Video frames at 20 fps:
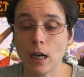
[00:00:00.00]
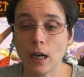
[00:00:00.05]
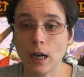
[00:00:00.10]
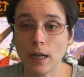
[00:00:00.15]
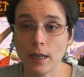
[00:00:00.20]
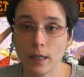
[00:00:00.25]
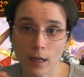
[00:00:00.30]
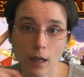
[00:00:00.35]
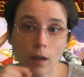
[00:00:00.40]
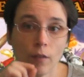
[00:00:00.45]

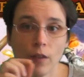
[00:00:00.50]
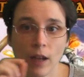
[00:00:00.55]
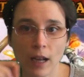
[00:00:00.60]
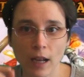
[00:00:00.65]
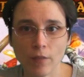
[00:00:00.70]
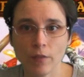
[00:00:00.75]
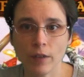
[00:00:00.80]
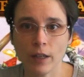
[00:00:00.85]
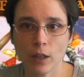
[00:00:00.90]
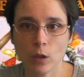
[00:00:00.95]
I love
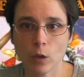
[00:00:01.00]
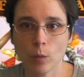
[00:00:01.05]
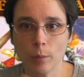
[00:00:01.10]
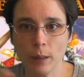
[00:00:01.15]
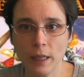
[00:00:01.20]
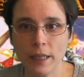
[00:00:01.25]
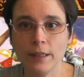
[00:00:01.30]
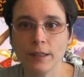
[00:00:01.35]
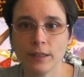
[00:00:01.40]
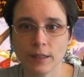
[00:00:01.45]
having
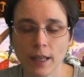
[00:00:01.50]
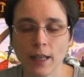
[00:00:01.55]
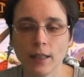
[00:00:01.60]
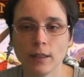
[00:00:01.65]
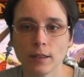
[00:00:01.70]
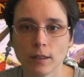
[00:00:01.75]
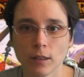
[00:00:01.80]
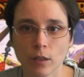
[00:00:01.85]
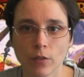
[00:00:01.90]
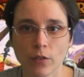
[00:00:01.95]
complete
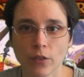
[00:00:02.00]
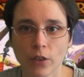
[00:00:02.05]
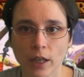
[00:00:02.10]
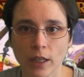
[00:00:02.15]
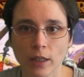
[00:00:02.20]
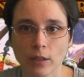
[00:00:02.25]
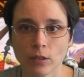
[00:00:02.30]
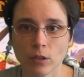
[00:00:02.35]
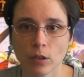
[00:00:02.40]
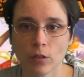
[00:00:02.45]
sets of
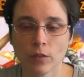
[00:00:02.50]
things,